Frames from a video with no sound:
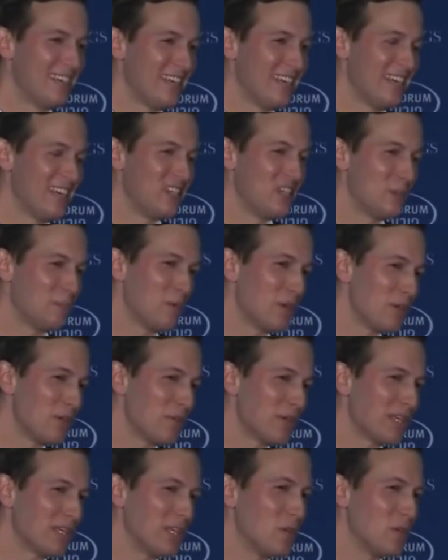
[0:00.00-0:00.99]
It's a
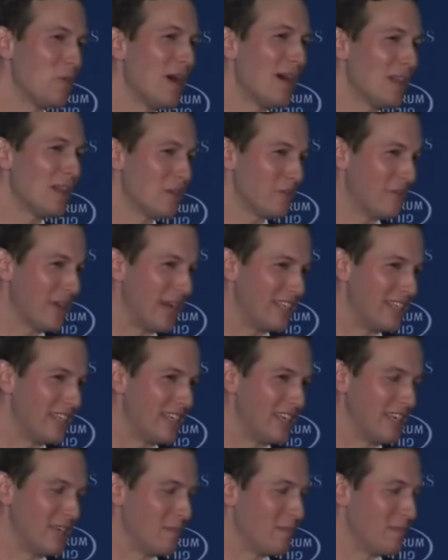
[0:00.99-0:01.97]
perfectly qualified
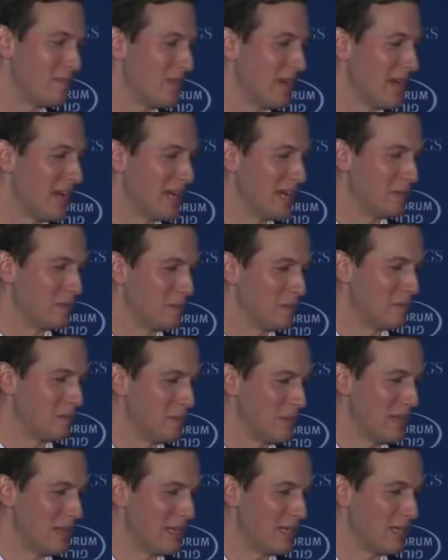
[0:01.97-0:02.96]
team
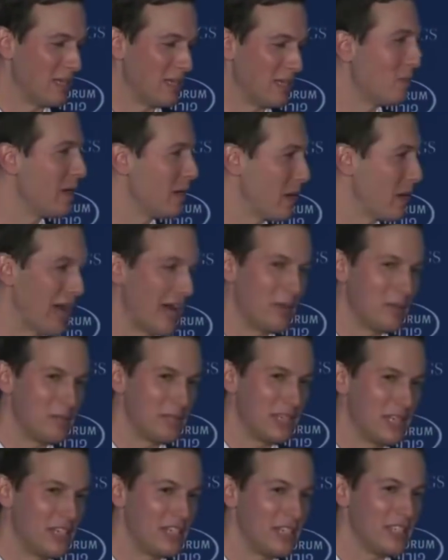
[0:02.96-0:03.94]
in the way Haim
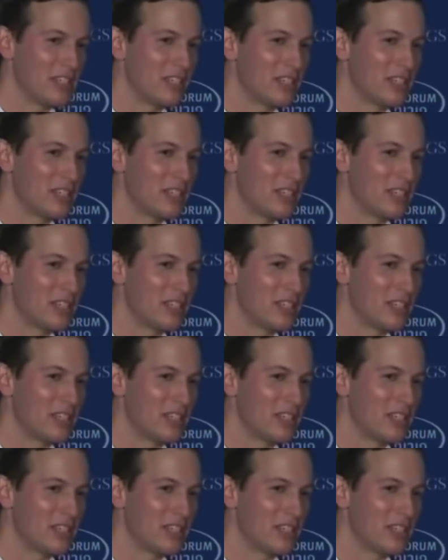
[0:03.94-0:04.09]
sees it.